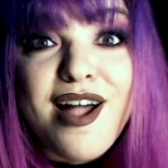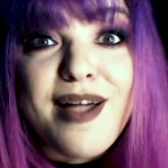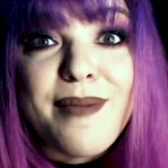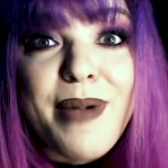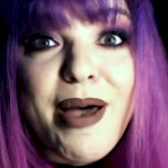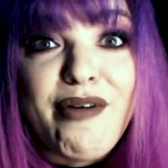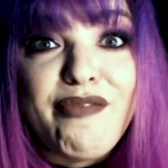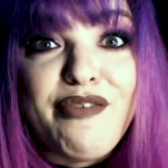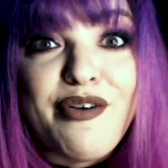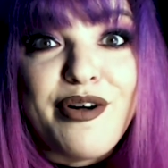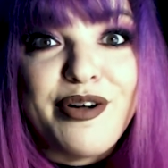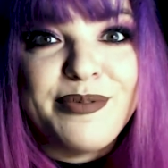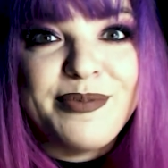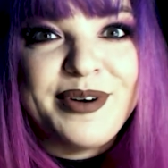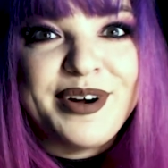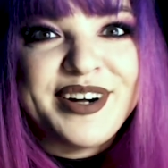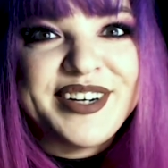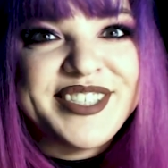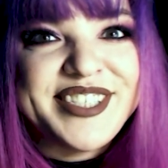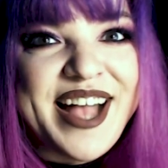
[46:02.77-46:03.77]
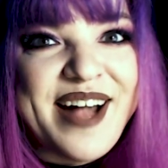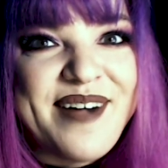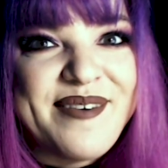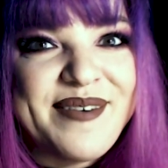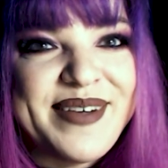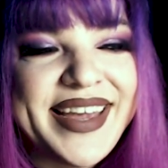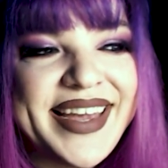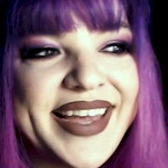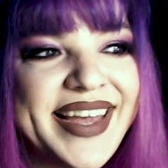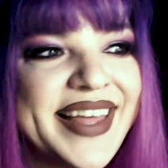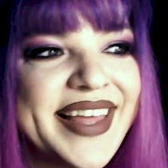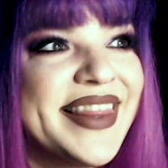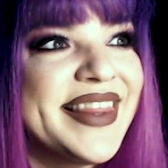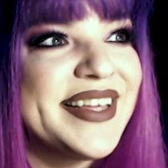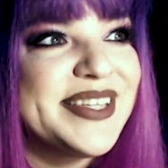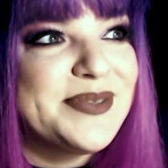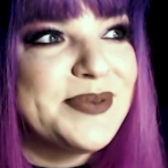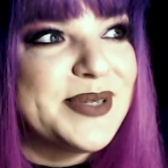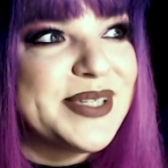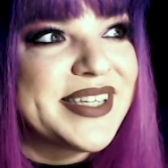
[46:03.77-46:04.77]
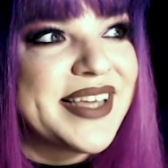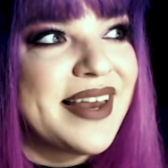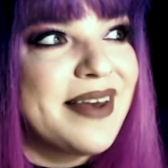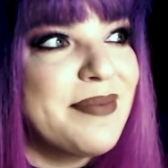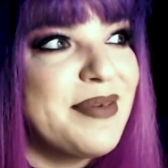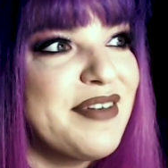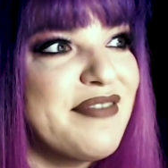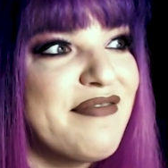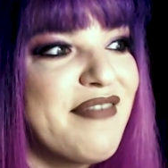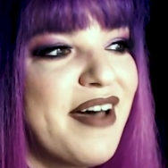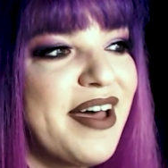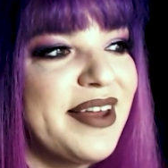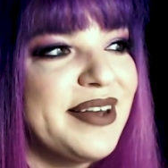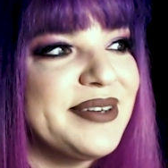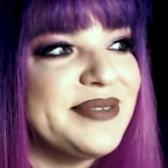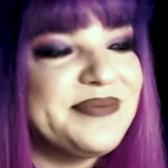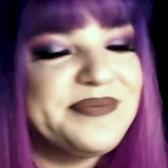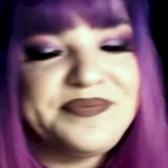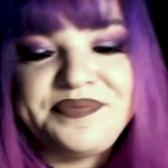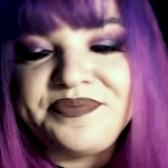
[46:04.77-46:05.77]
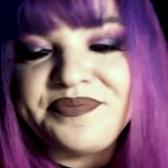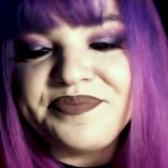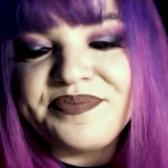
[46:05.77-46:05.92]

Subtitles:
talk about Volkmar, shall we? This one's going to be fun.